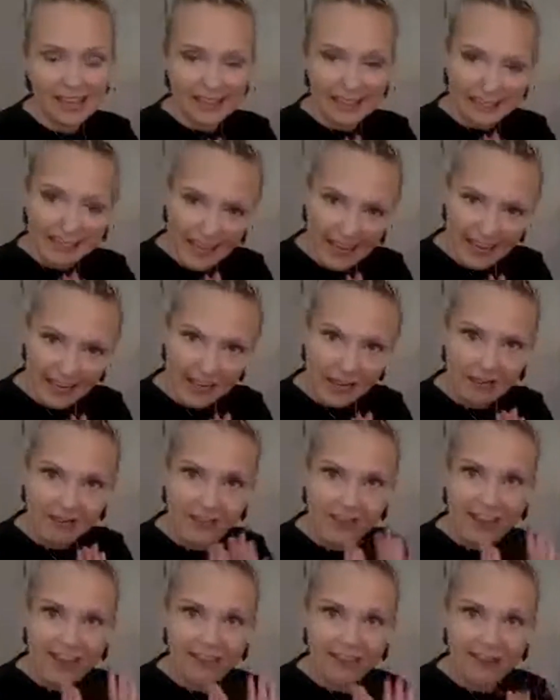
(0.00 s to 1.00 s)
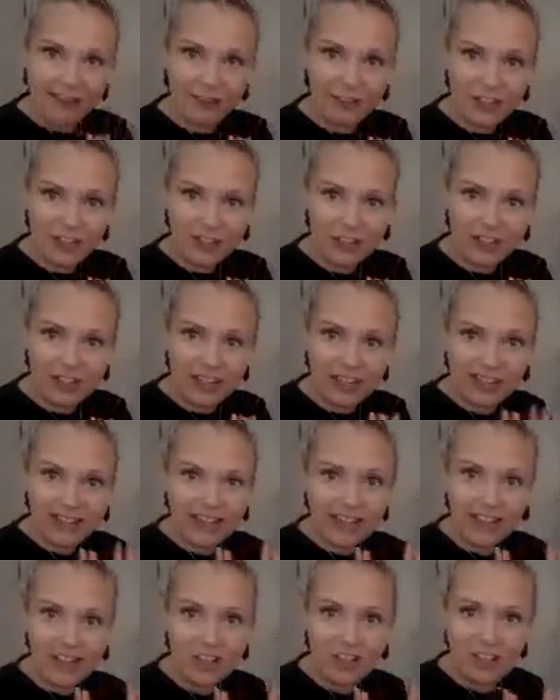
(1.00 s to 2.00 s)
Thank you, Byron, for joining.
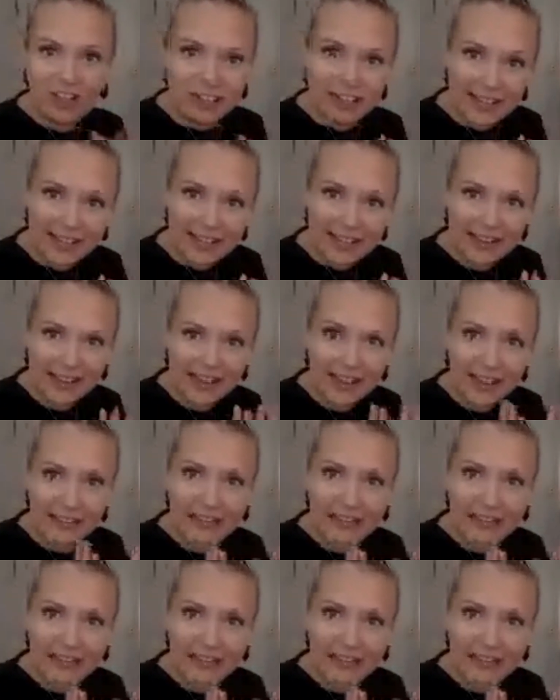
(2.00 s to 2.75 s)
Thank you, Jessica.